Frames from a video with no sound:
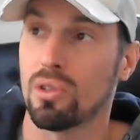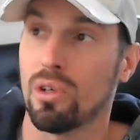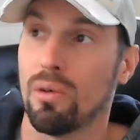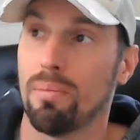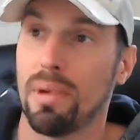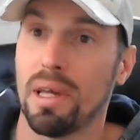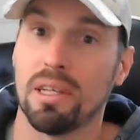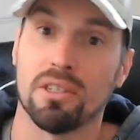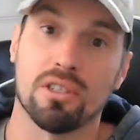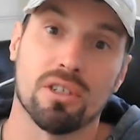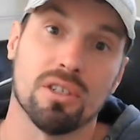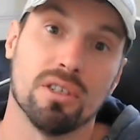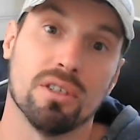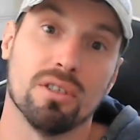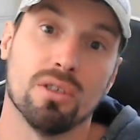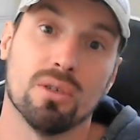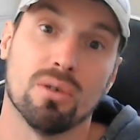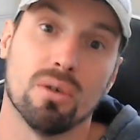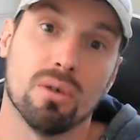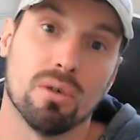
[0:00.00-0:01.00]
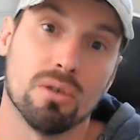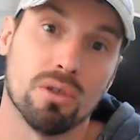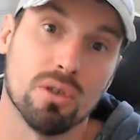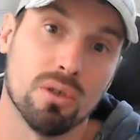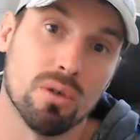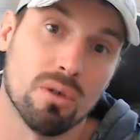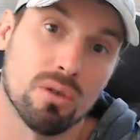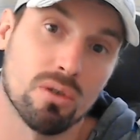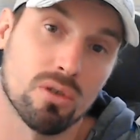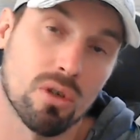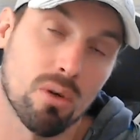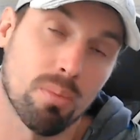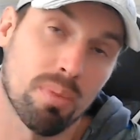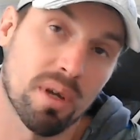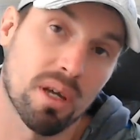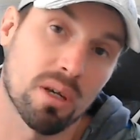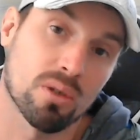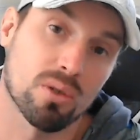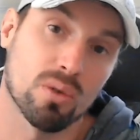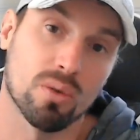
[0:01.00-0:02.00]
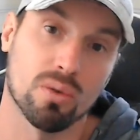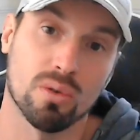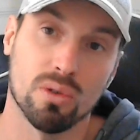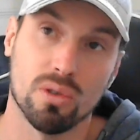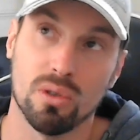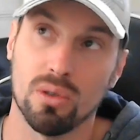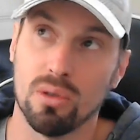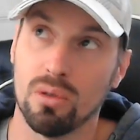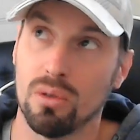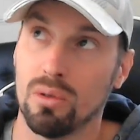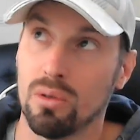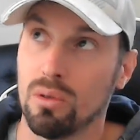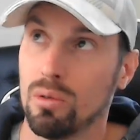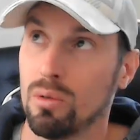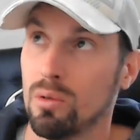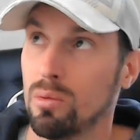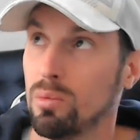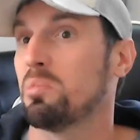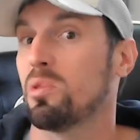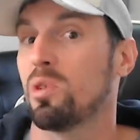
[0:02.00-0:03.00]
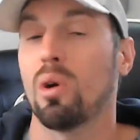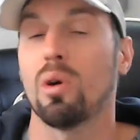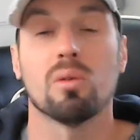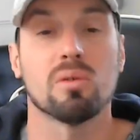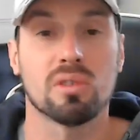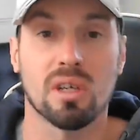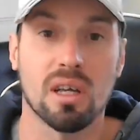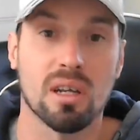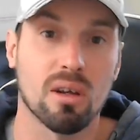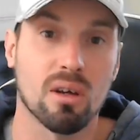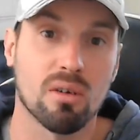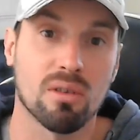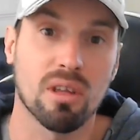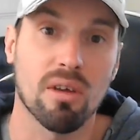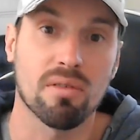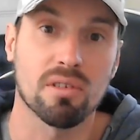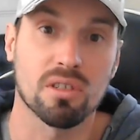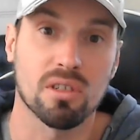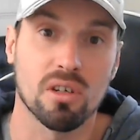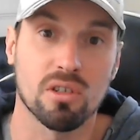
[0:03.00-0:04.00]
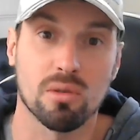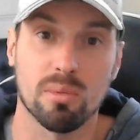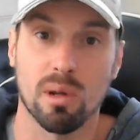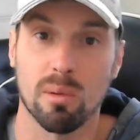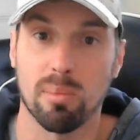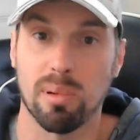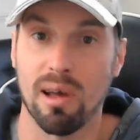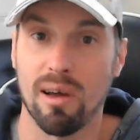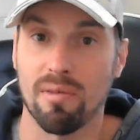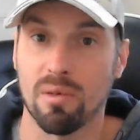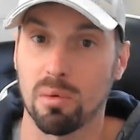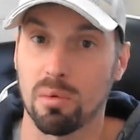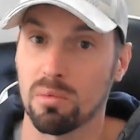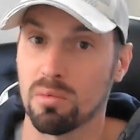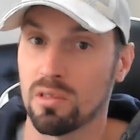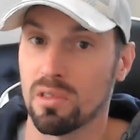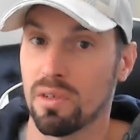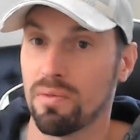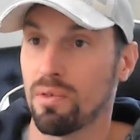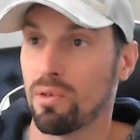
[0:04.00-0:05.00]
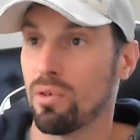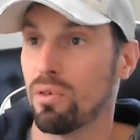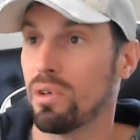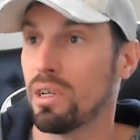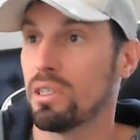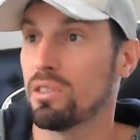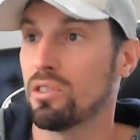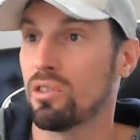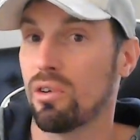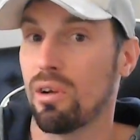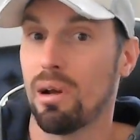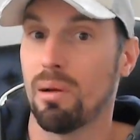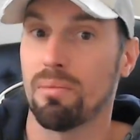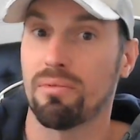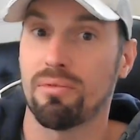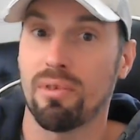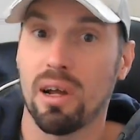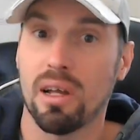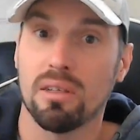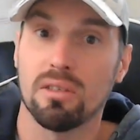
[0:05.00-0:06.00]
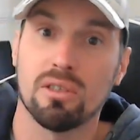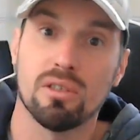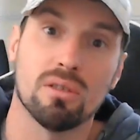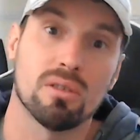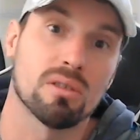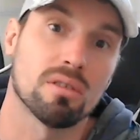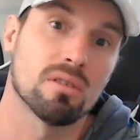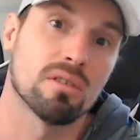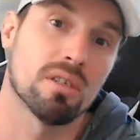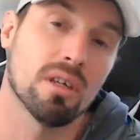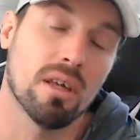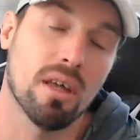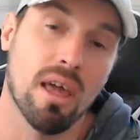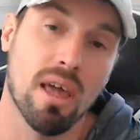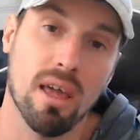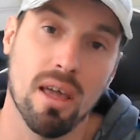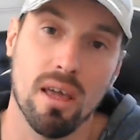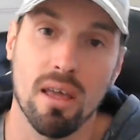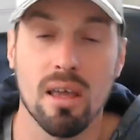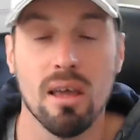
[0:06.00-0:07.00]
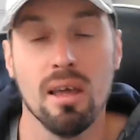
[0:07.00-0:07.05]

mention your new topics or new content on the other social media platforms. If you're on Instagram Threads, you could say, hey,